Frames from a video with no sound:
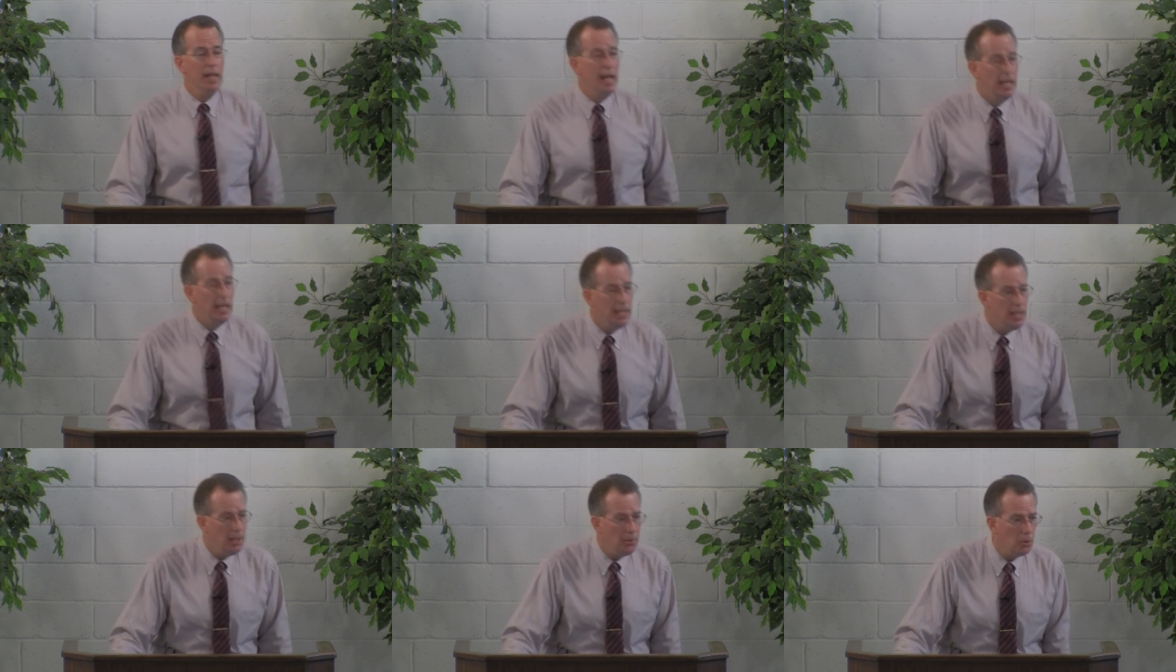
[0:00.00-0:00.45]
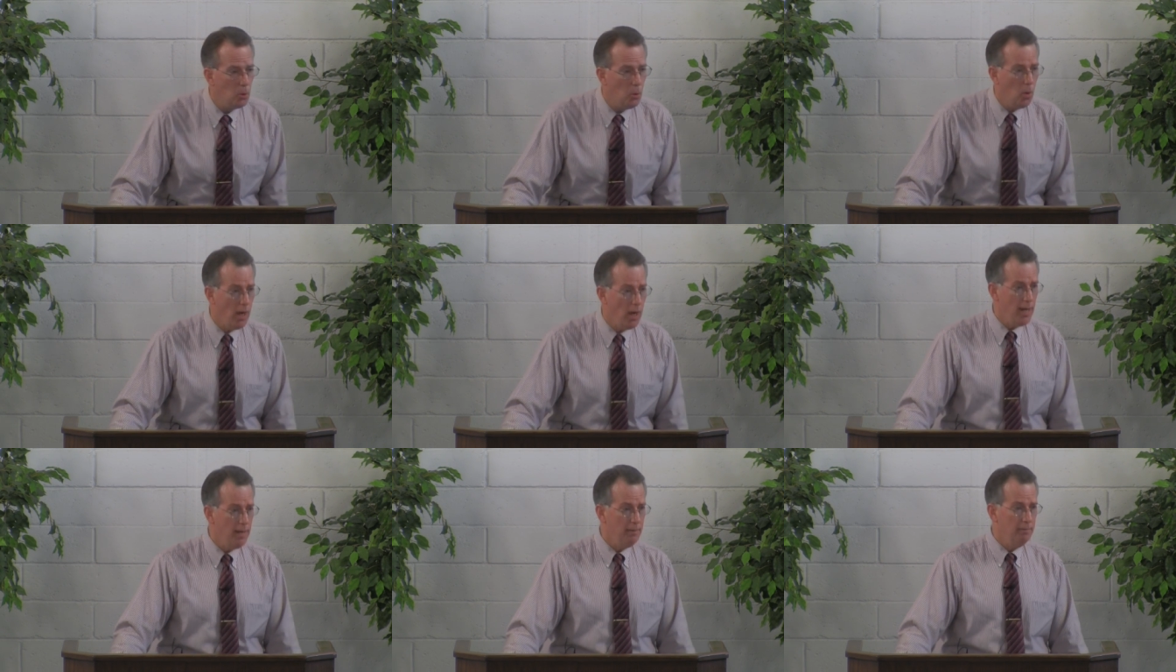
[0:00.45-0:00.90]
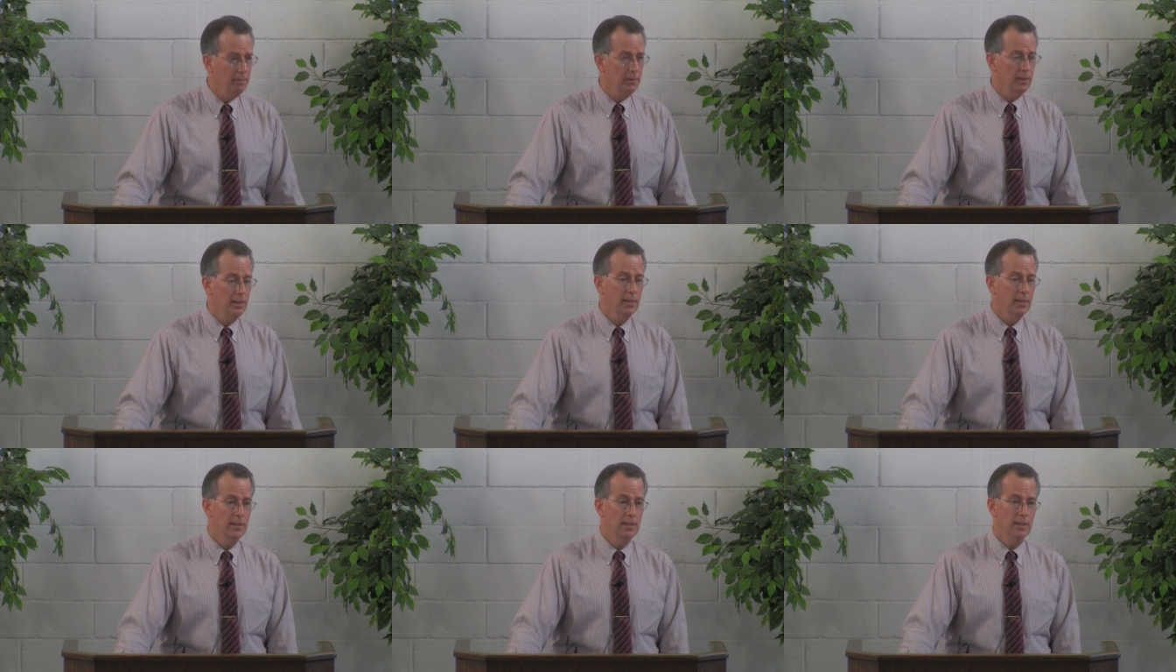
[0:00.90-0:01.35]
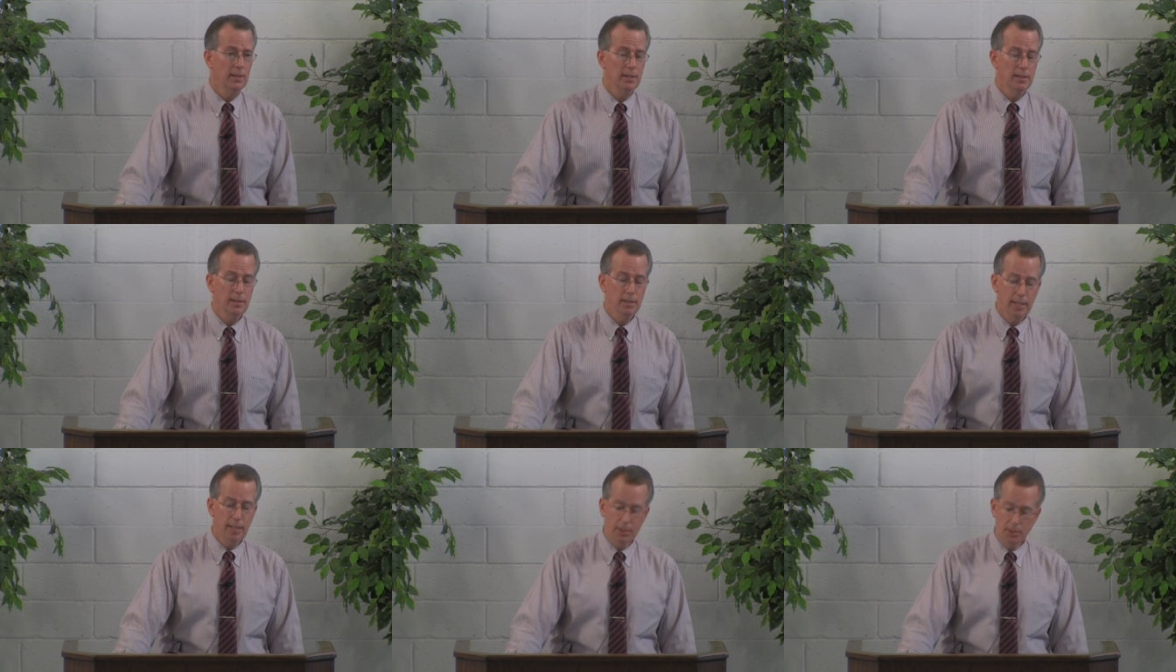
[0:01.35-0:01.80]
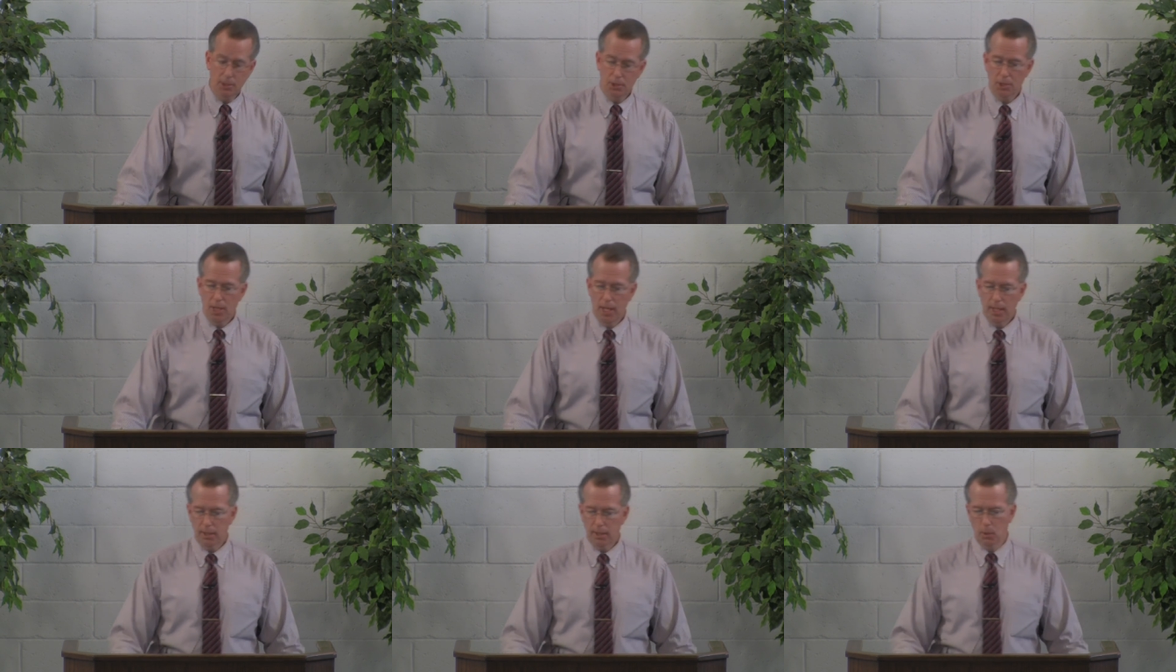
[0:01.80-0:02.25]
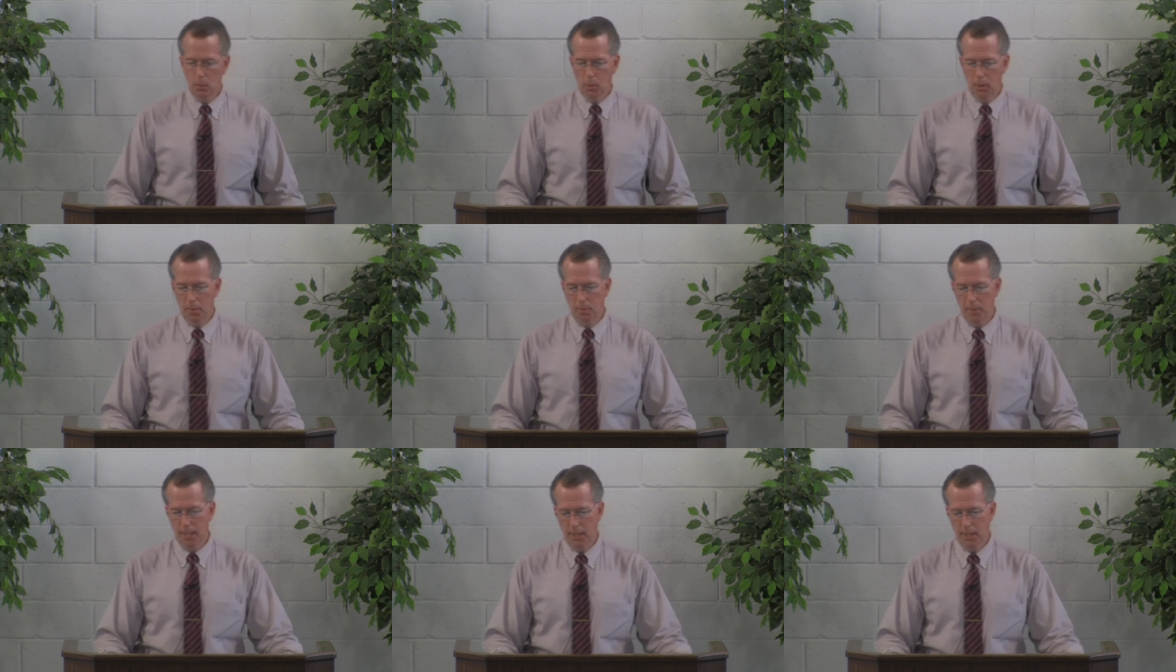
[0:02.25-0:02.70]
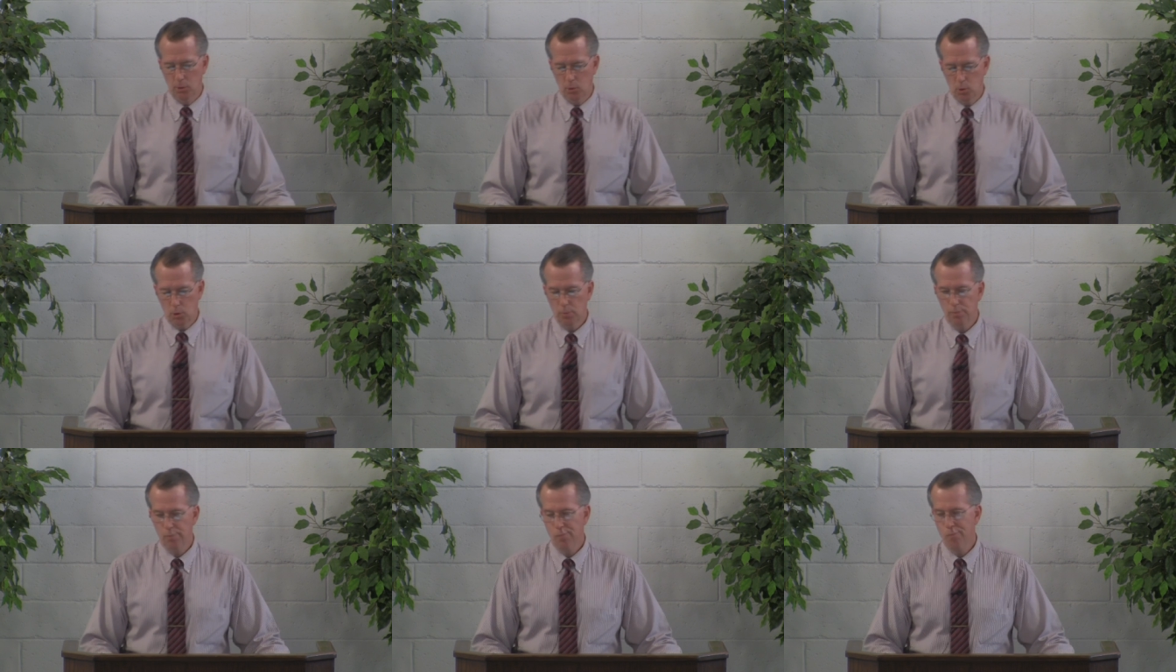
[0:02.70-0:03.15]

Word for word: any other way? That's exactly what it means.